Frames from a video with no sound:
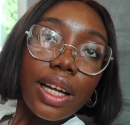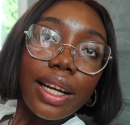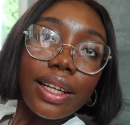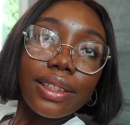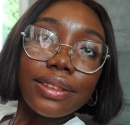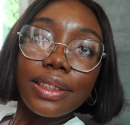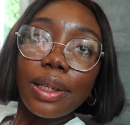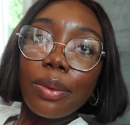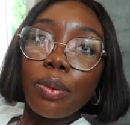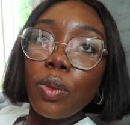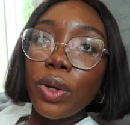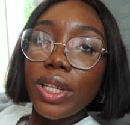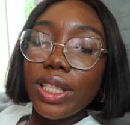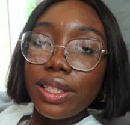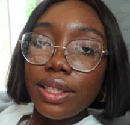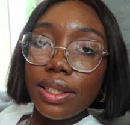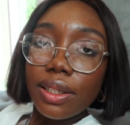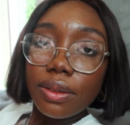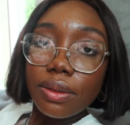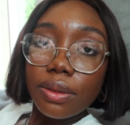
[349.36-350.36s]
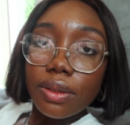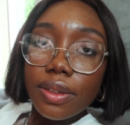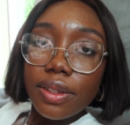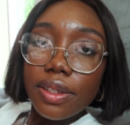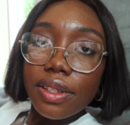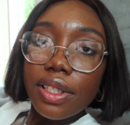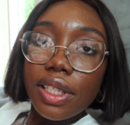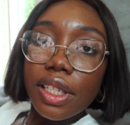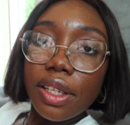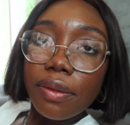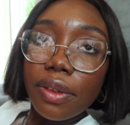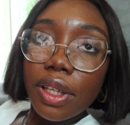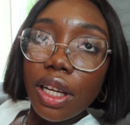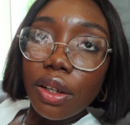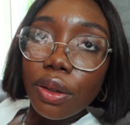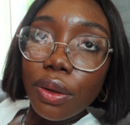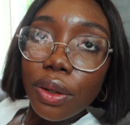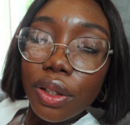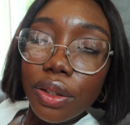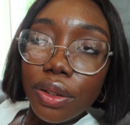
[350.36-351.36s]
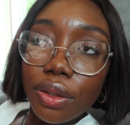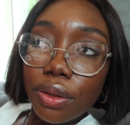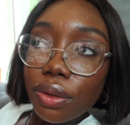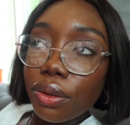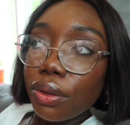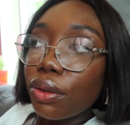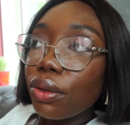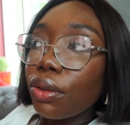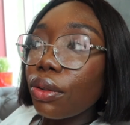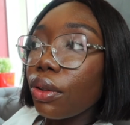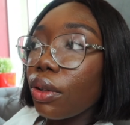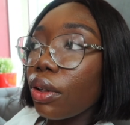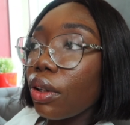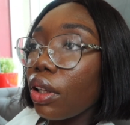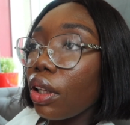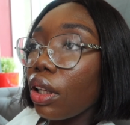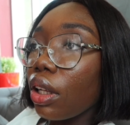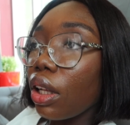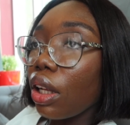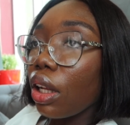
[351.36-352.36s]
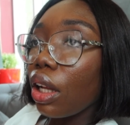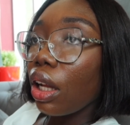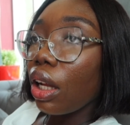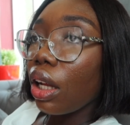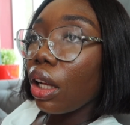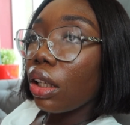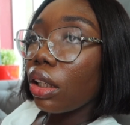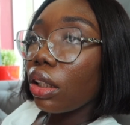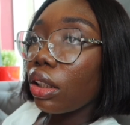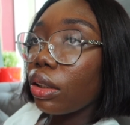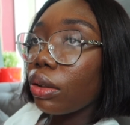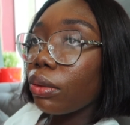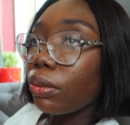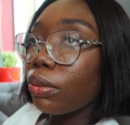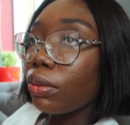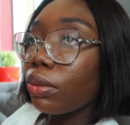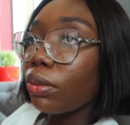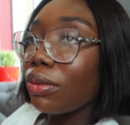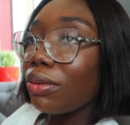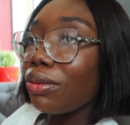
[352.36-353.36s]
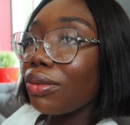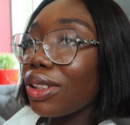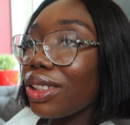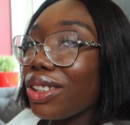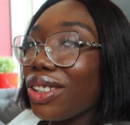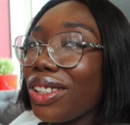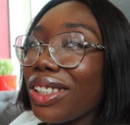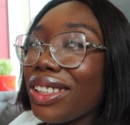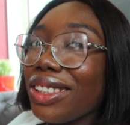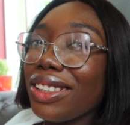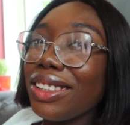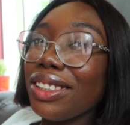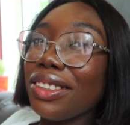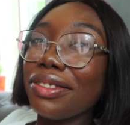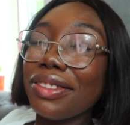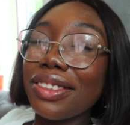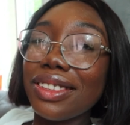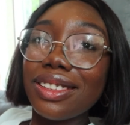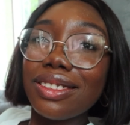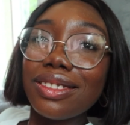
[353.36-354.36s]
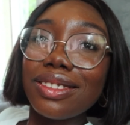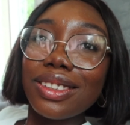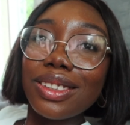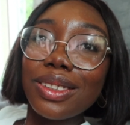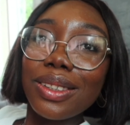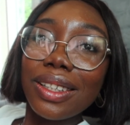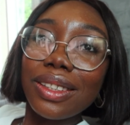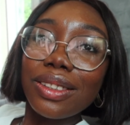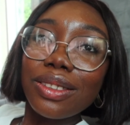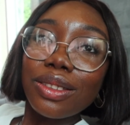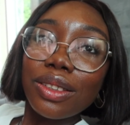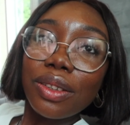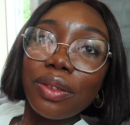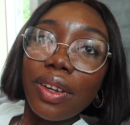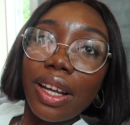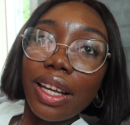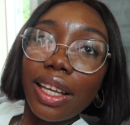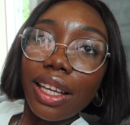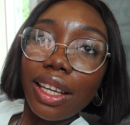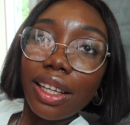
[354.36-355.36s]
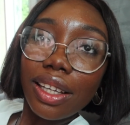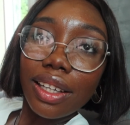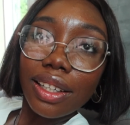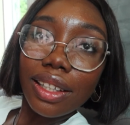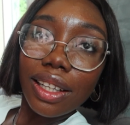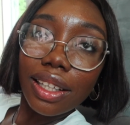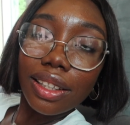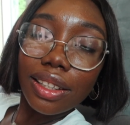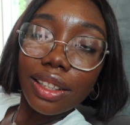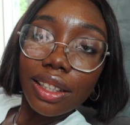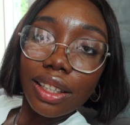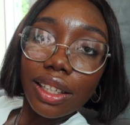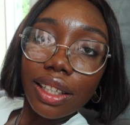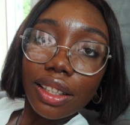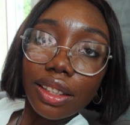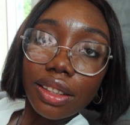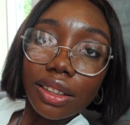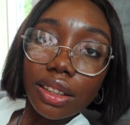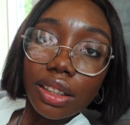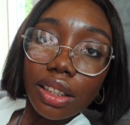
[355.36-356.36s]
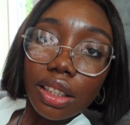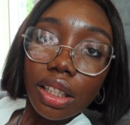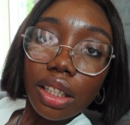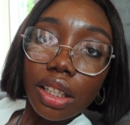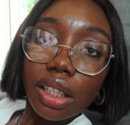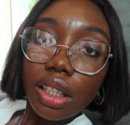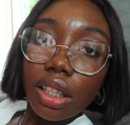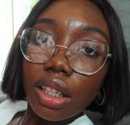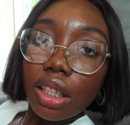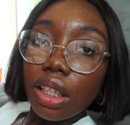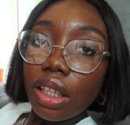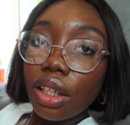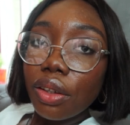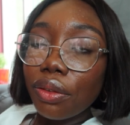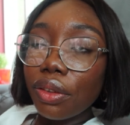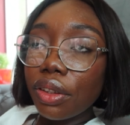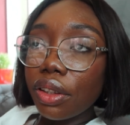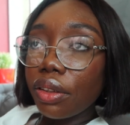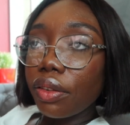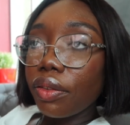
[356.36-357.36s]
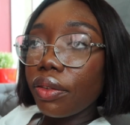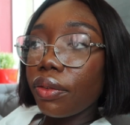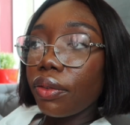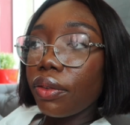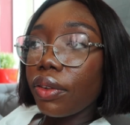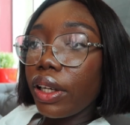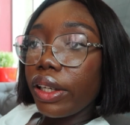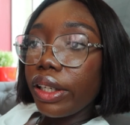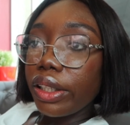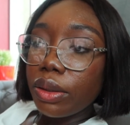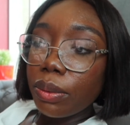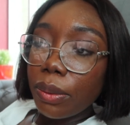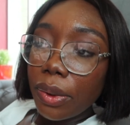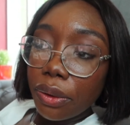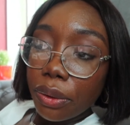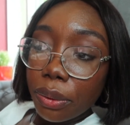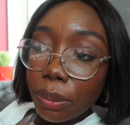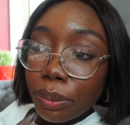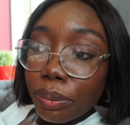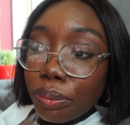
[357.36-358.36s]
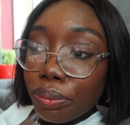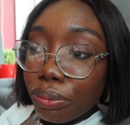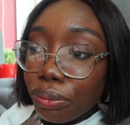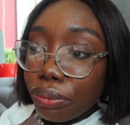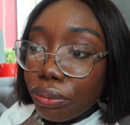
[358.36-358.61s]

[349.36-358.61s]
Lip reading: and I'm waiting to see if they are going to. It was already evening, so I don't know if I care like that again, even if I hit my room.